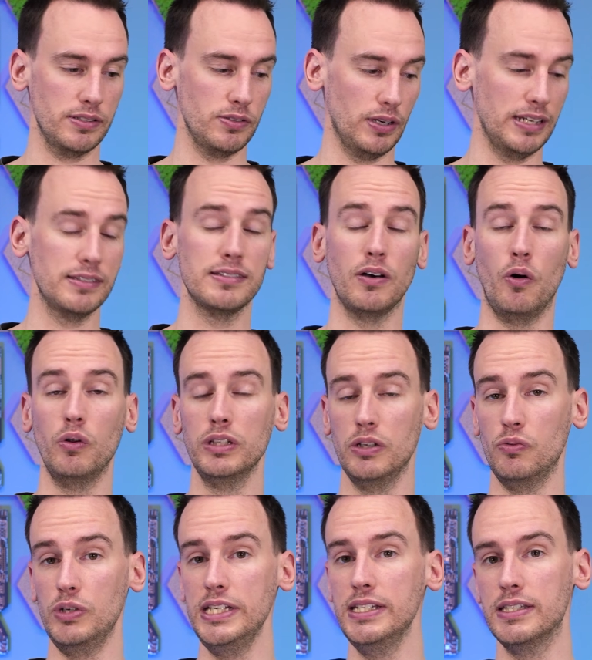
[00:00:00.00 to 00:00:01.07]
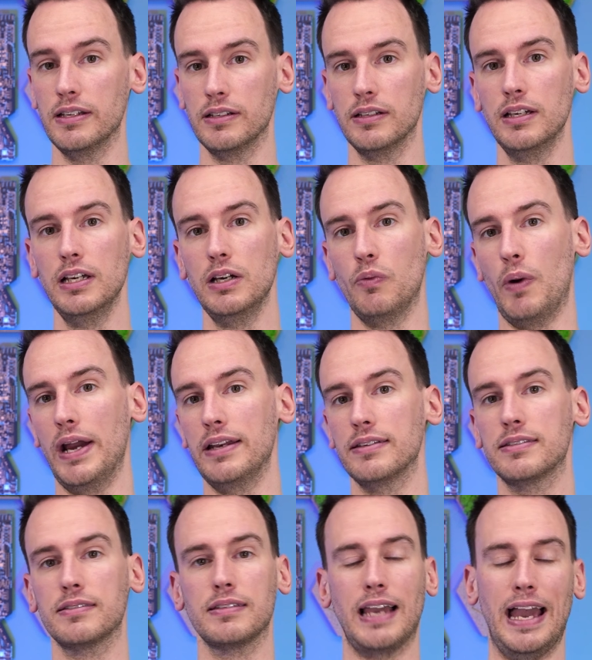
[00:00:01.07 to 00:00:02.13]
So that's the only reason why
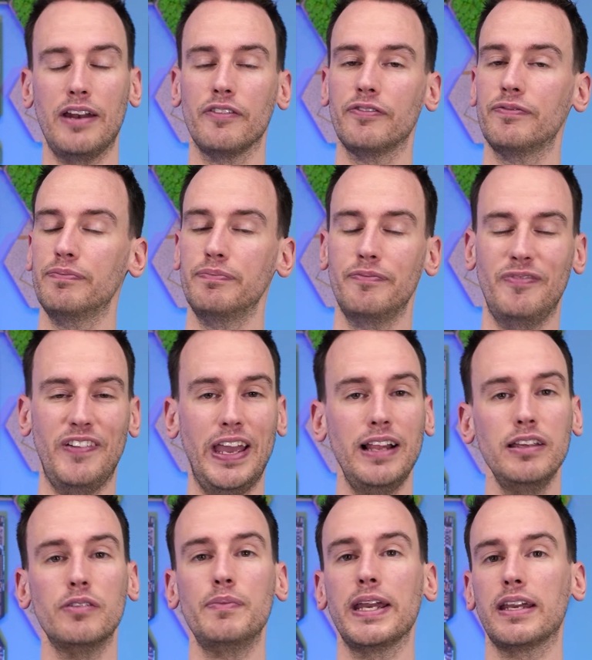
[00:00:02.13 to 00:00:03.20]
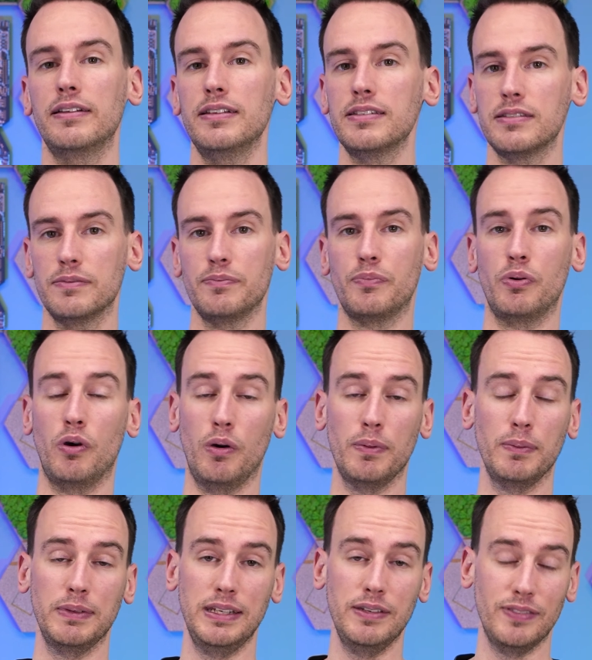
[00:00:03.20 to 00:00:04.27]
this kind of failure mechanism
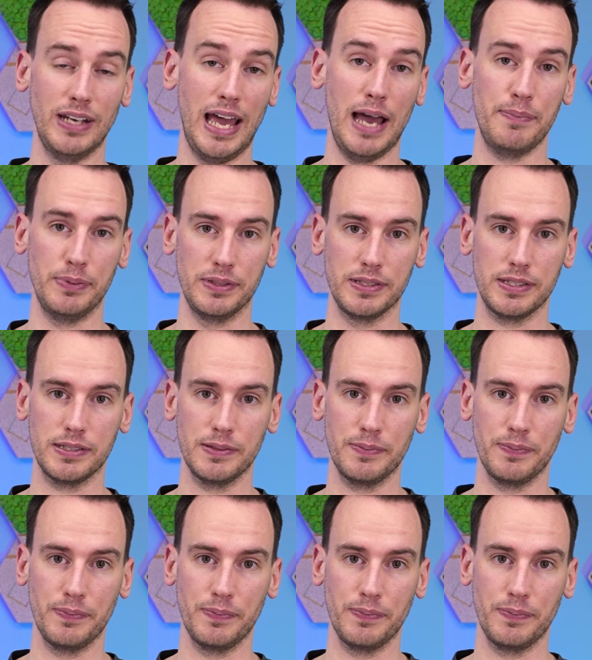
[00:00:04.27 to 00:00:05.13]
probably even happens.